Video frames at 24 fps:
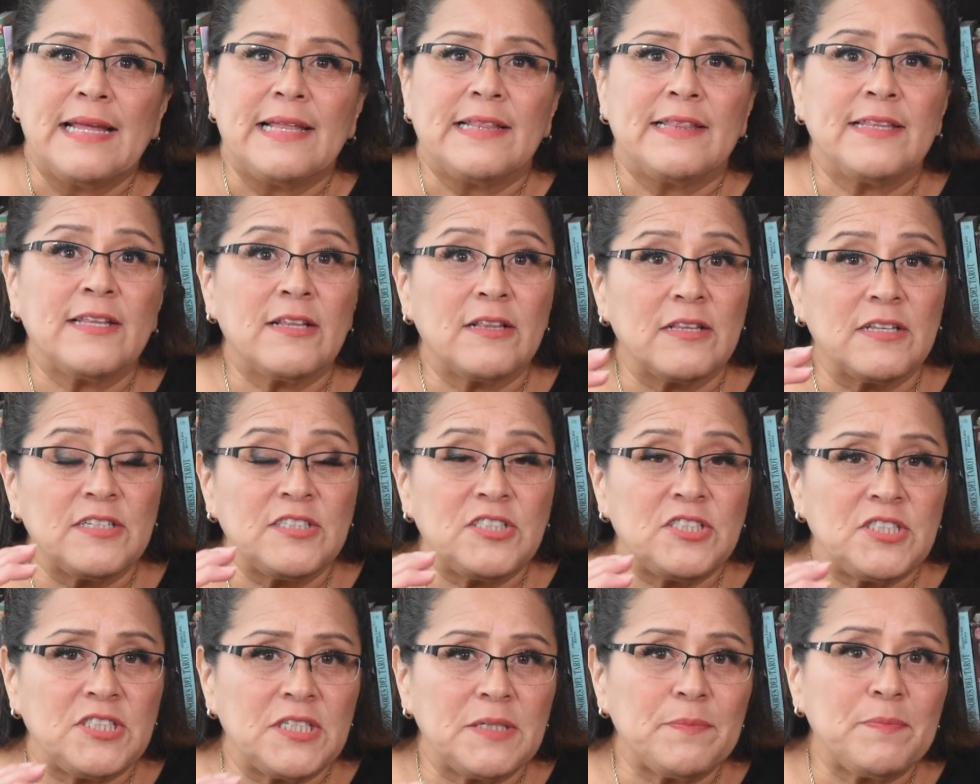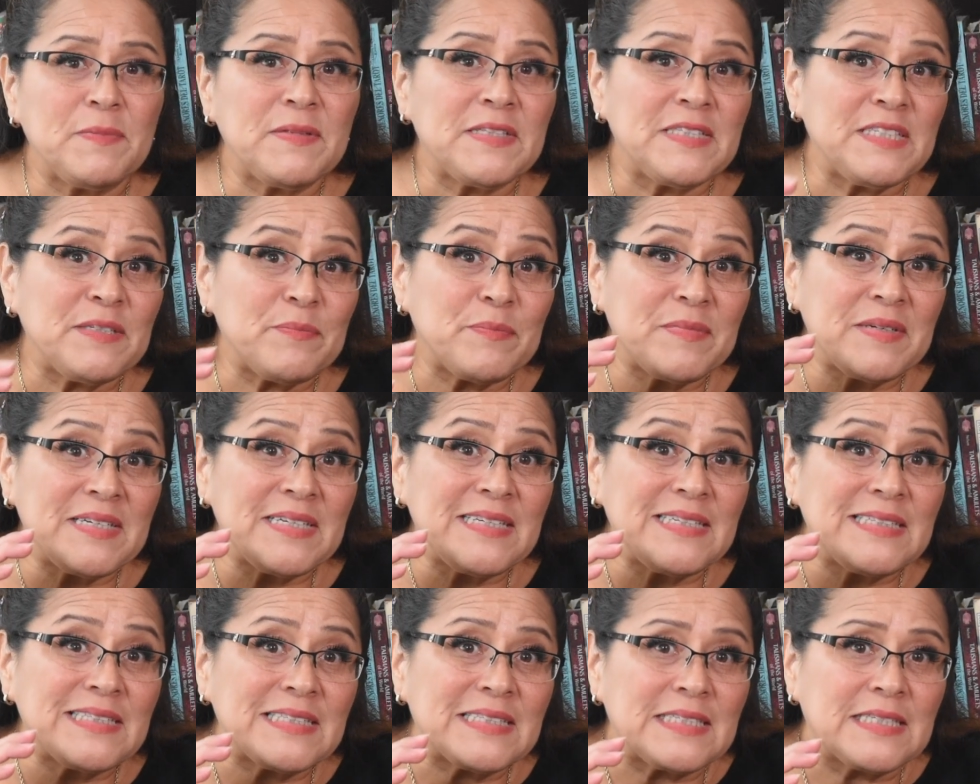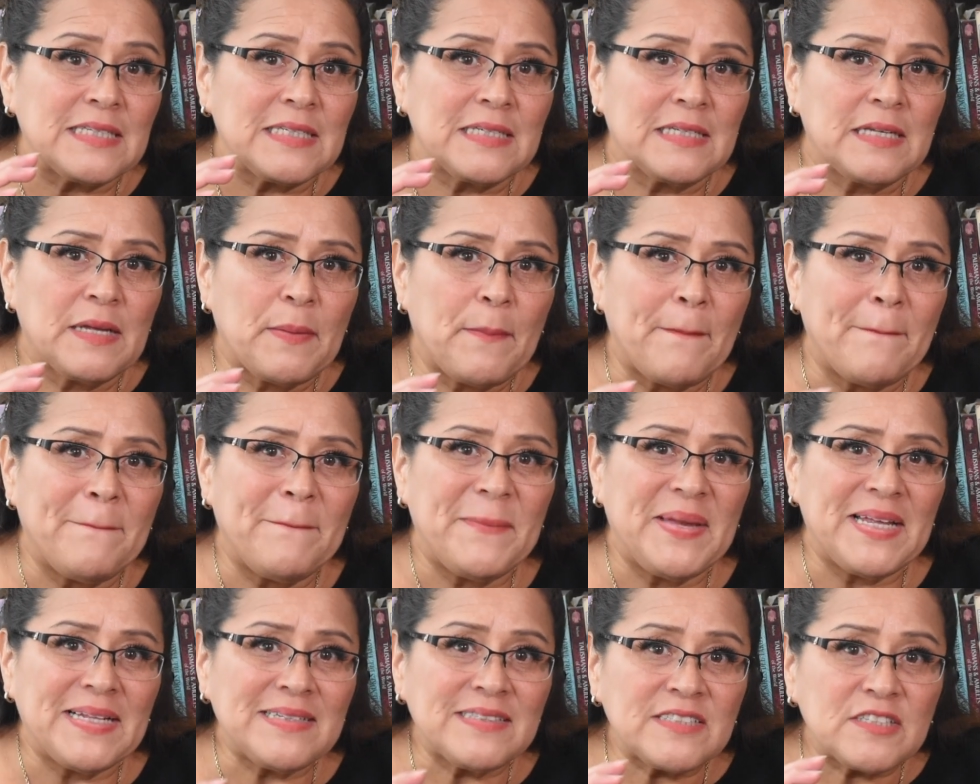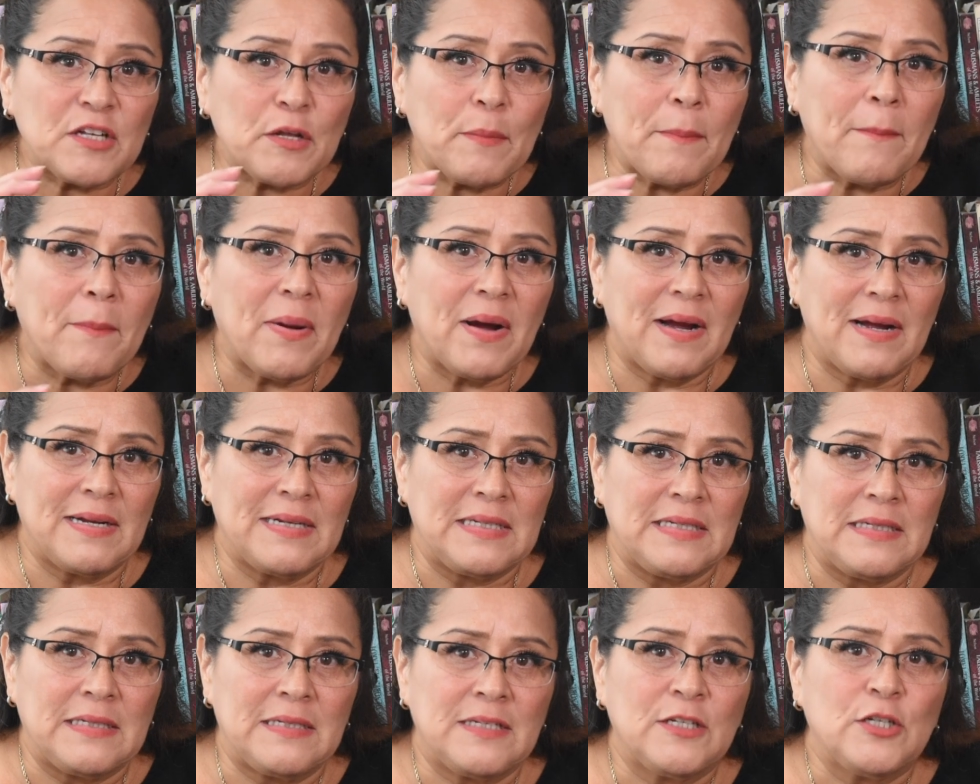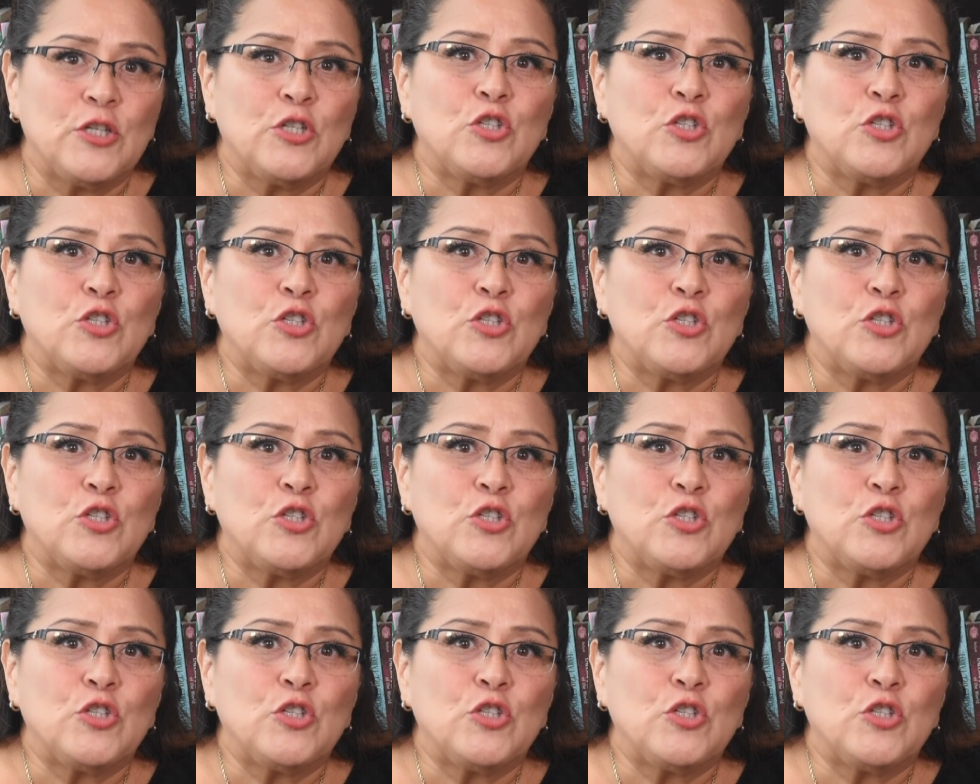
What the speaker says: the legitimate mental body